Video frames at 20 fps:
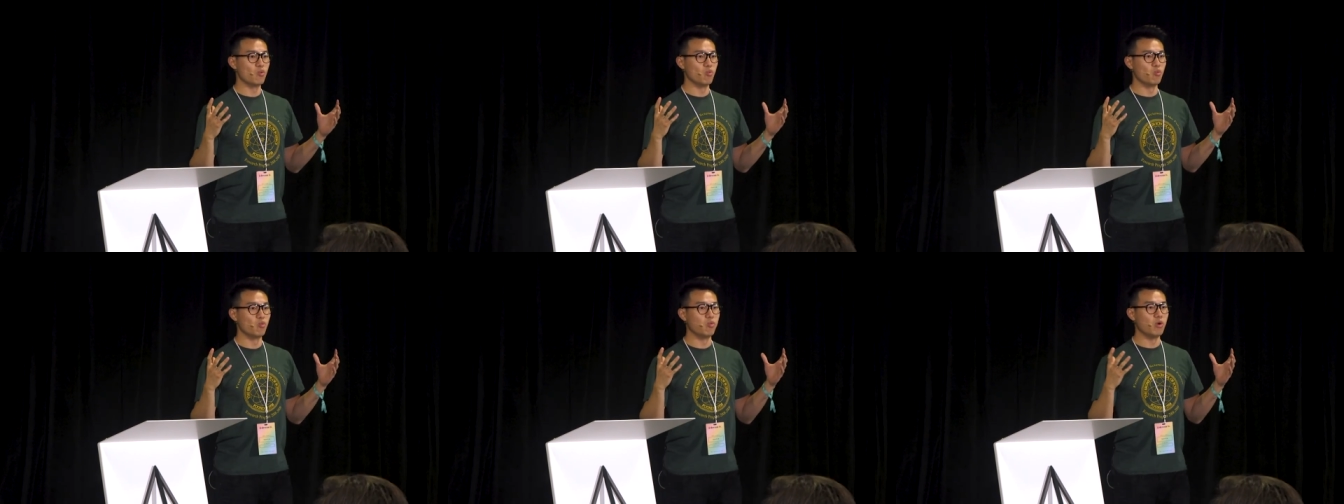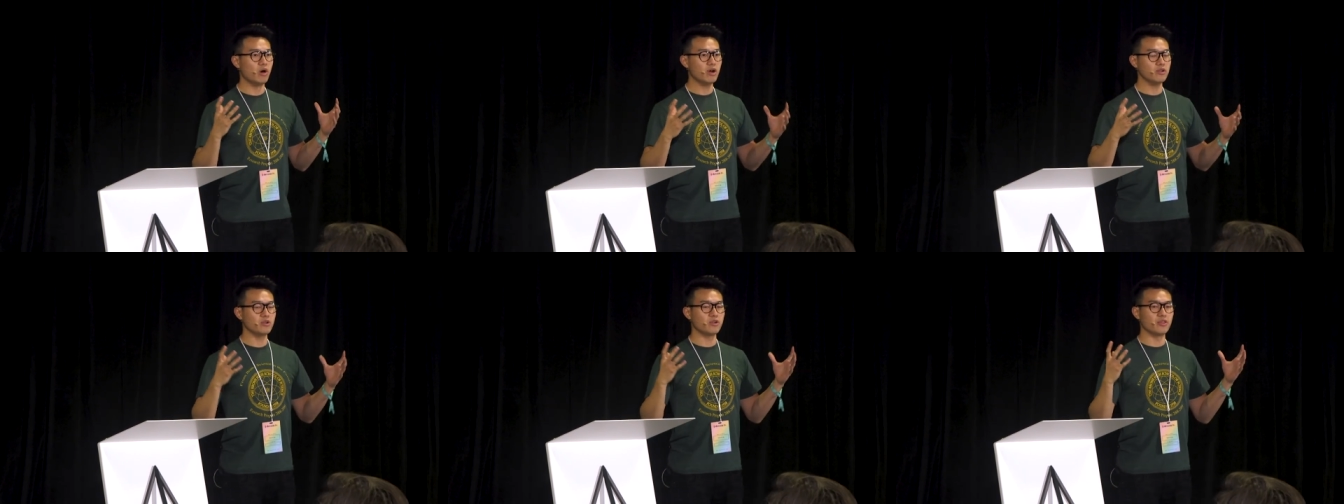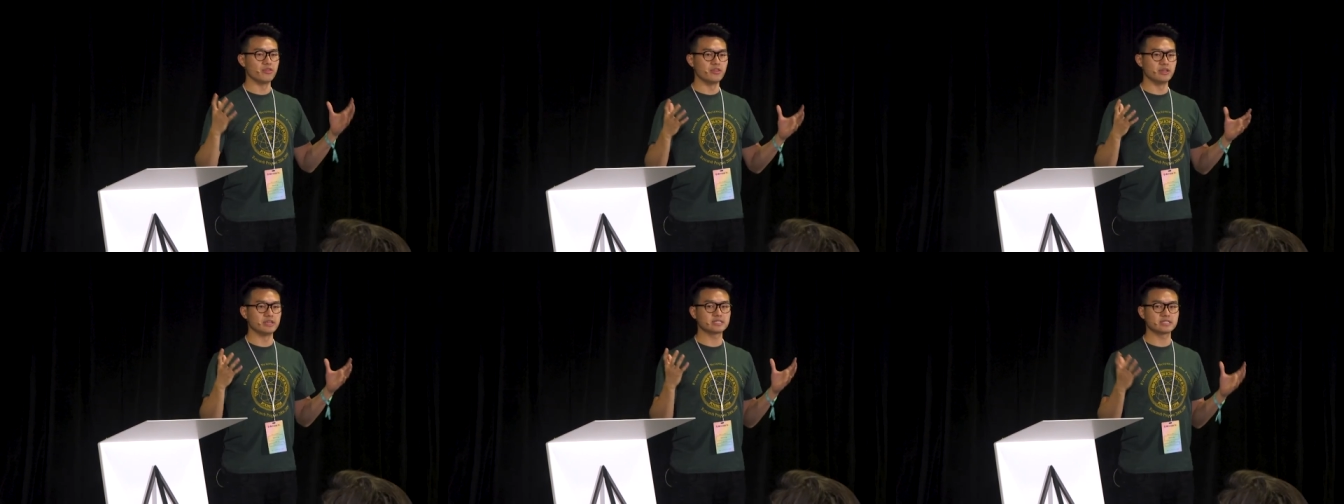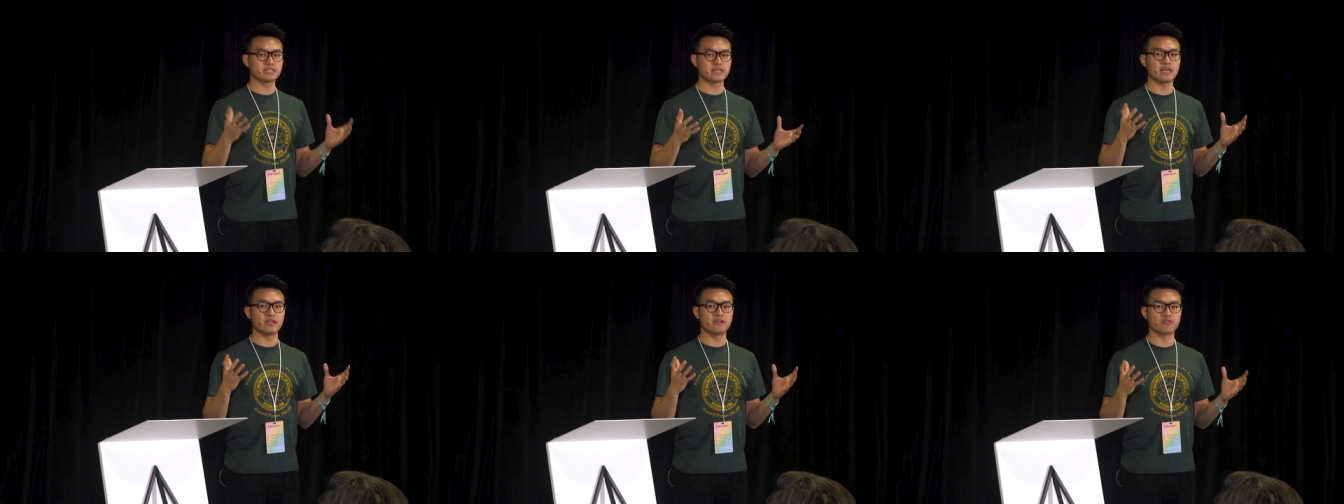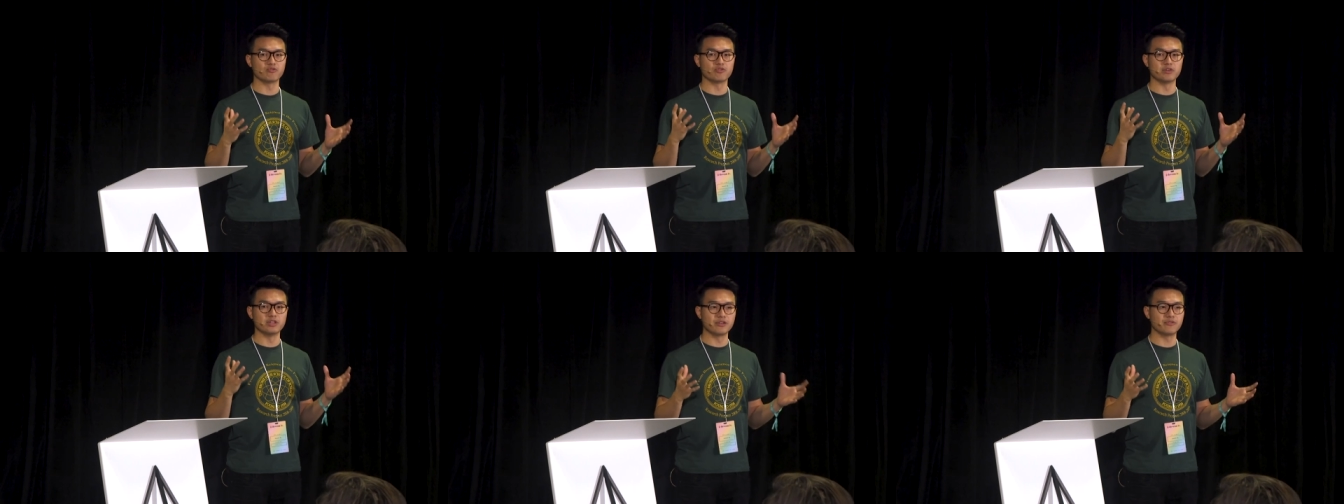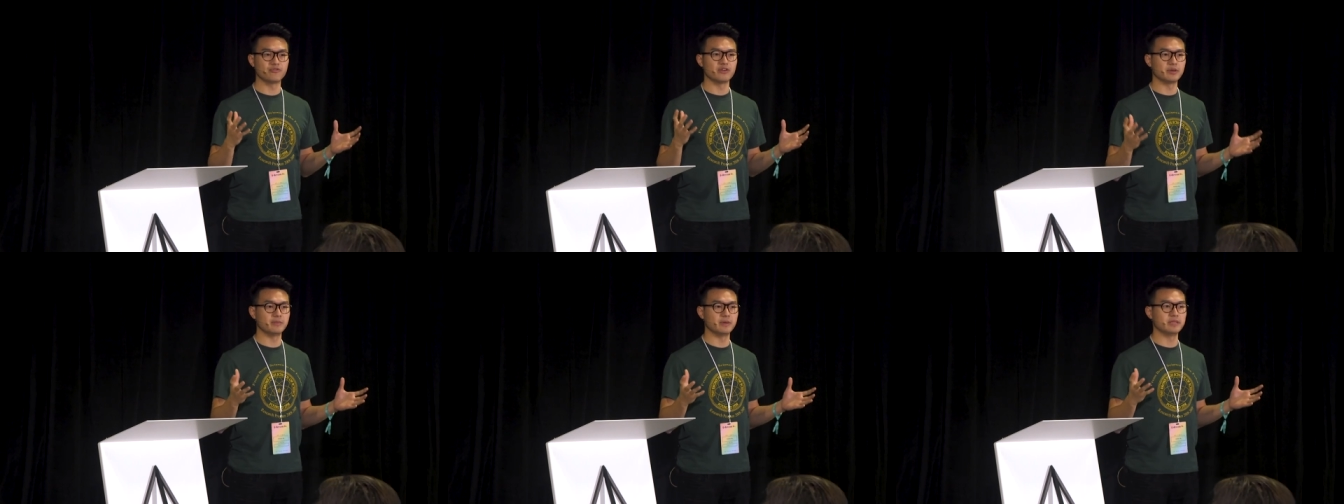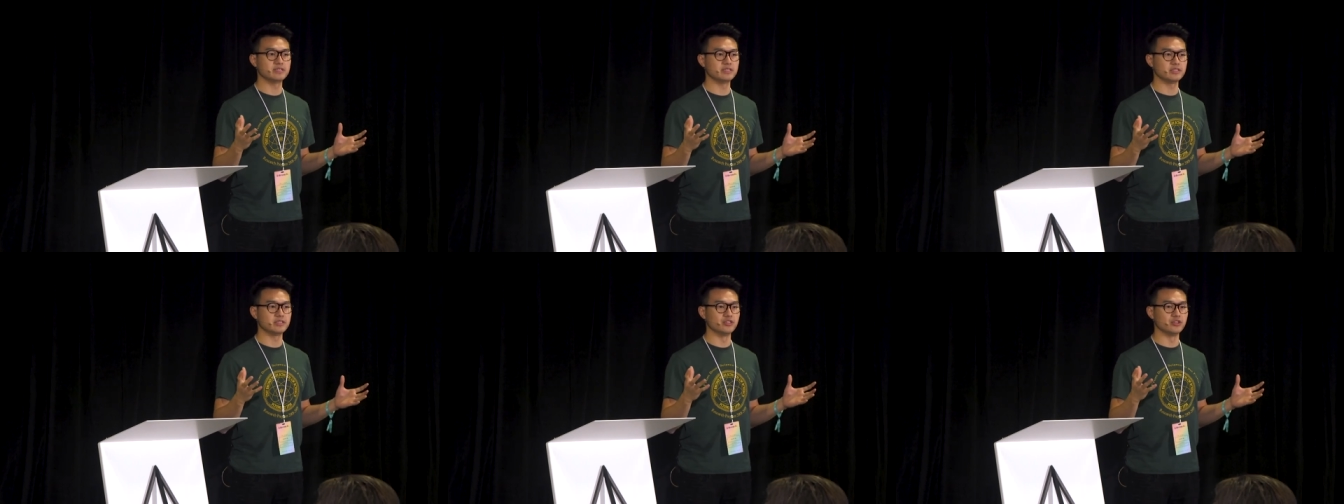what this can really
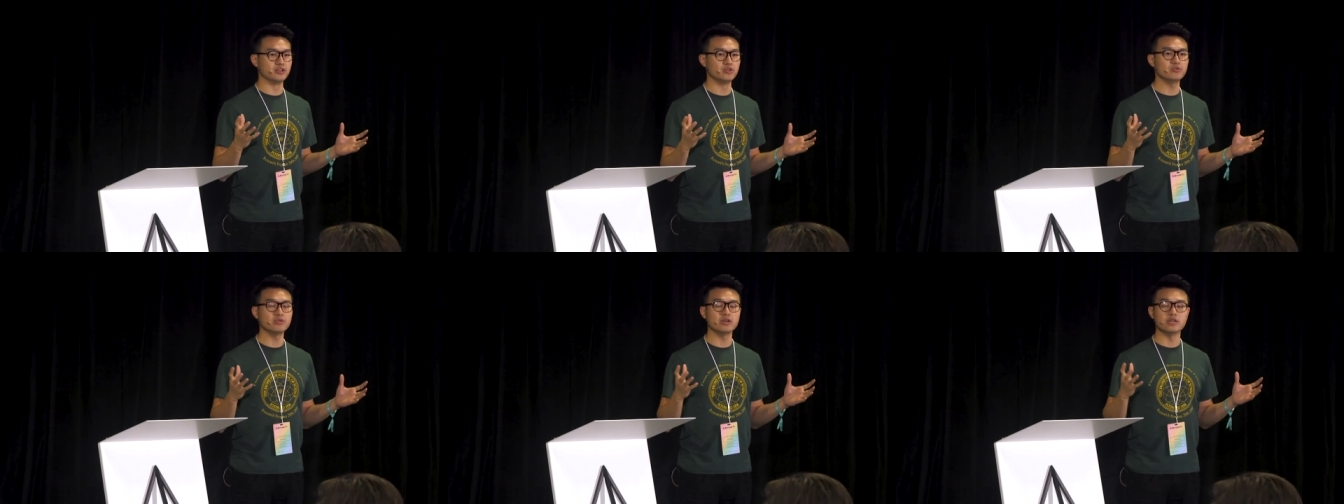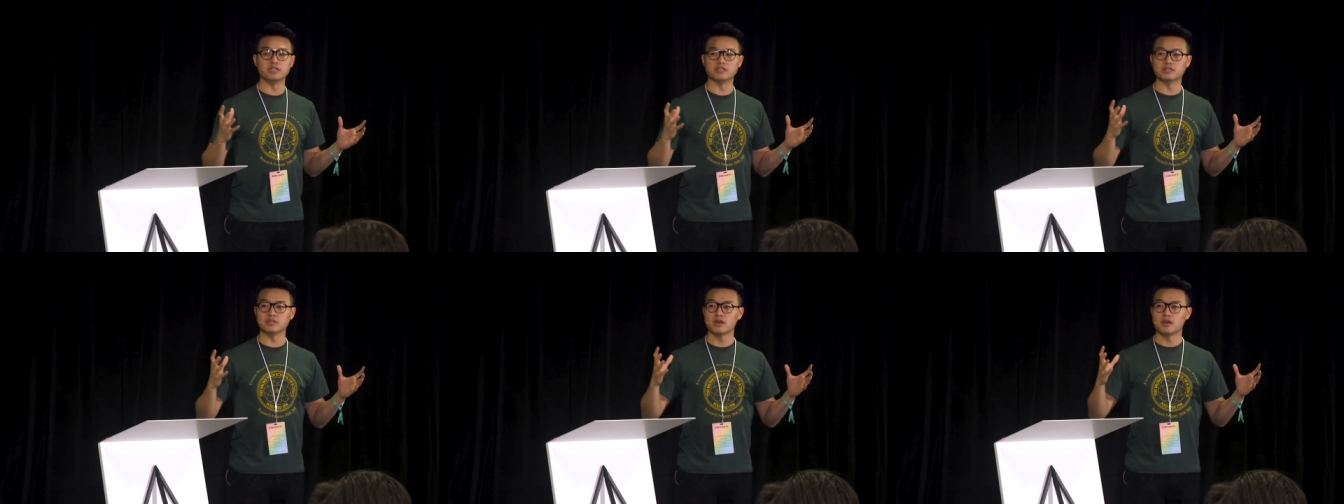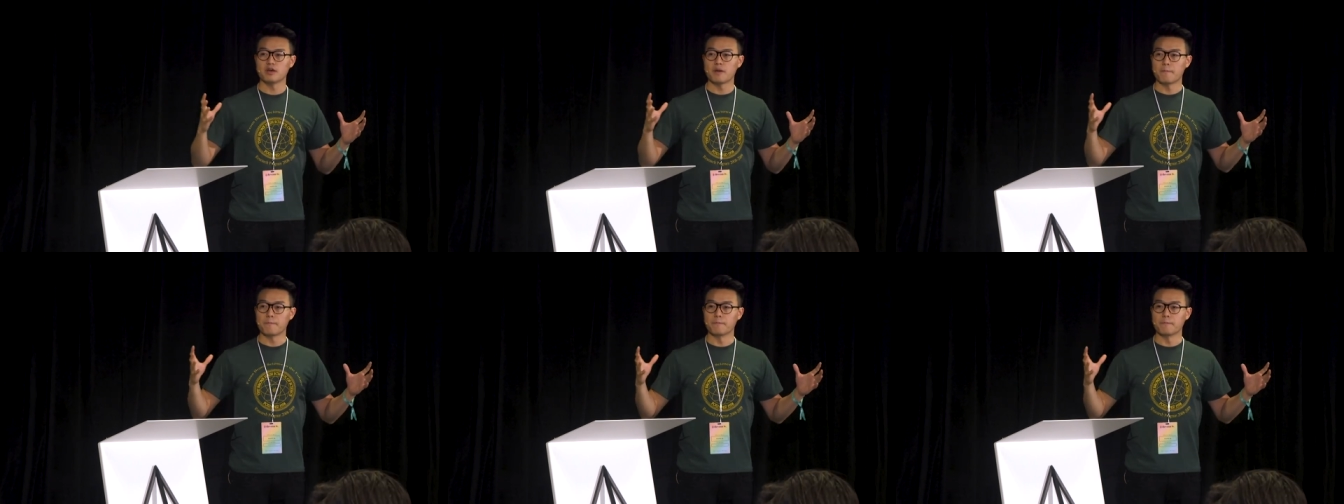fundamentally do is